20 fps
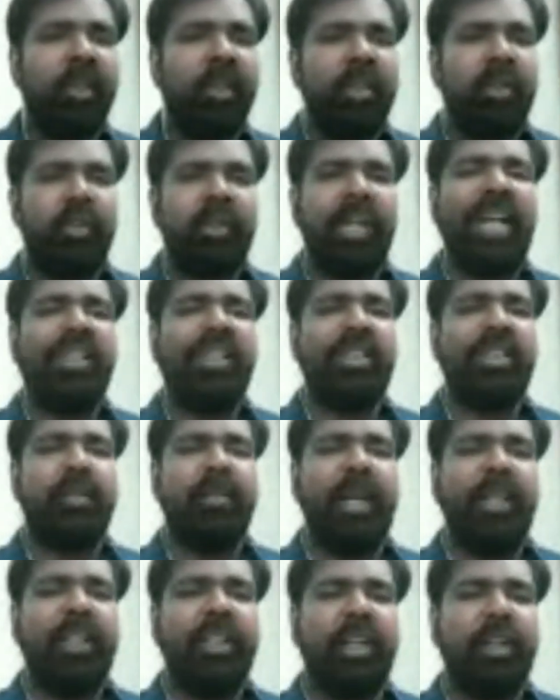So that's the
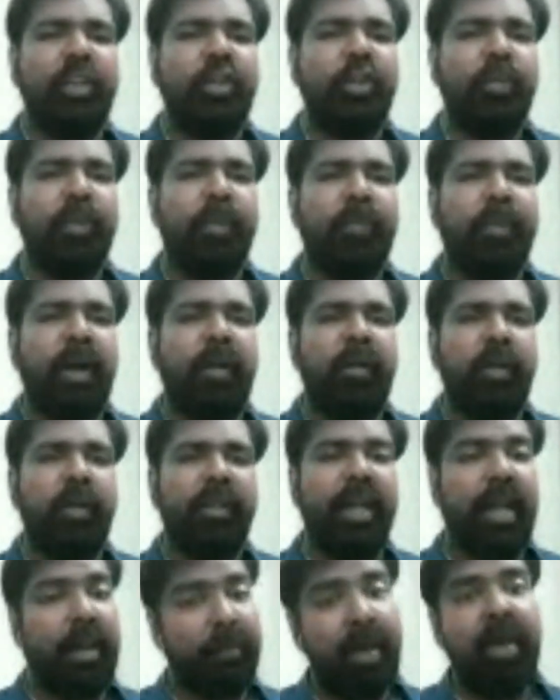magical
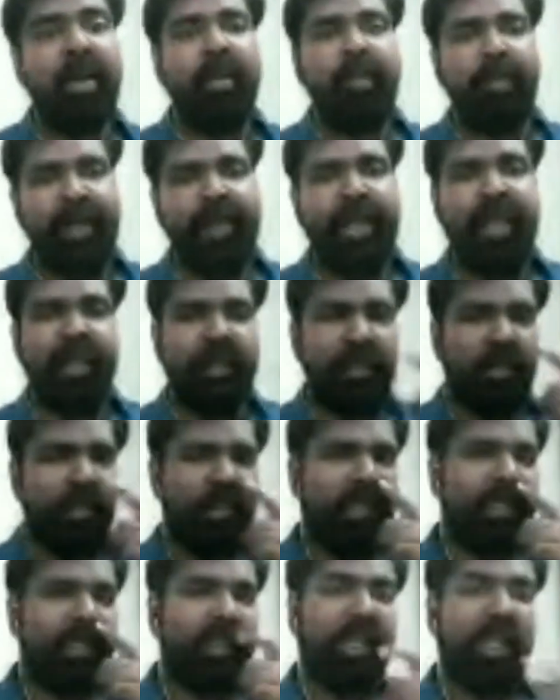superpower, among many others,
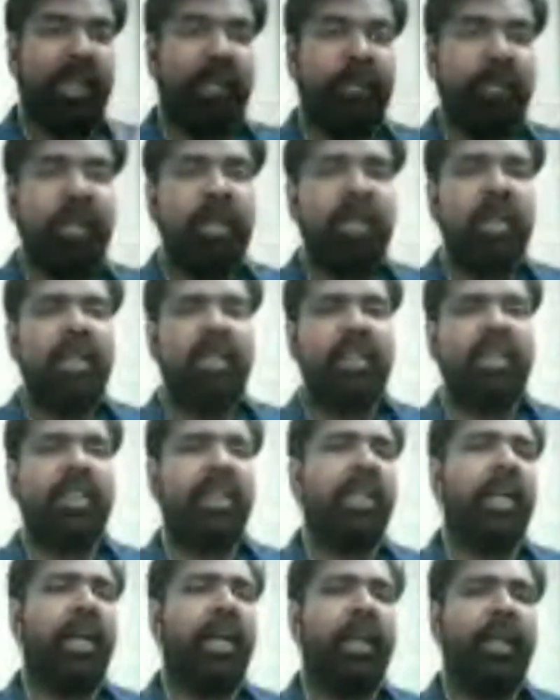that Salim
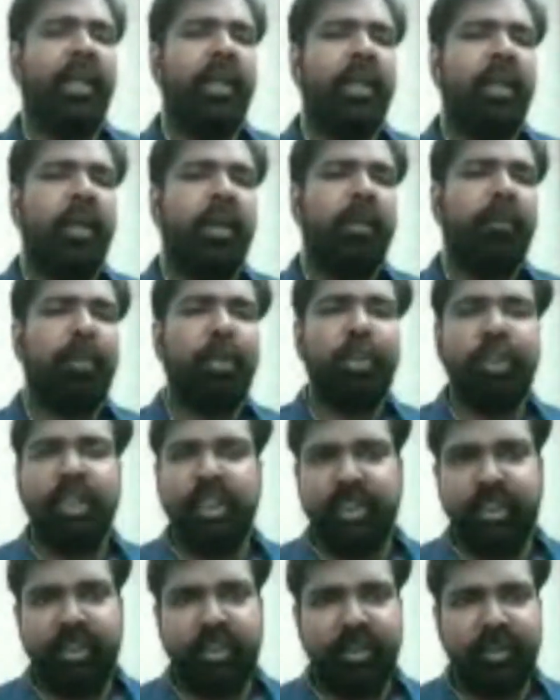Sinai
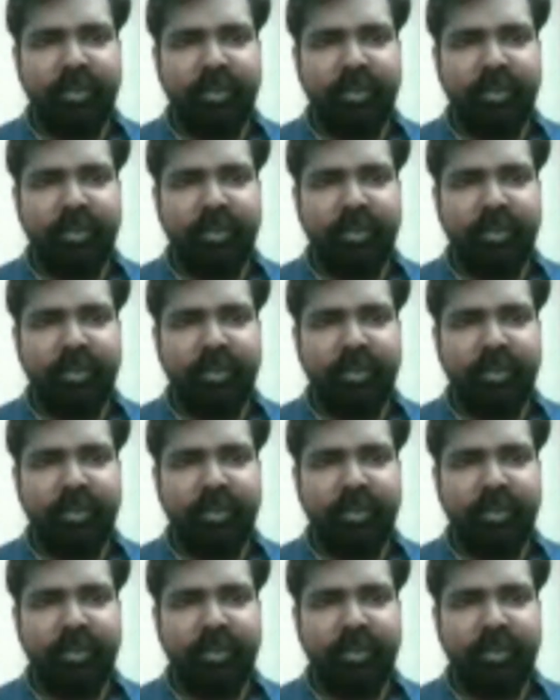possessed.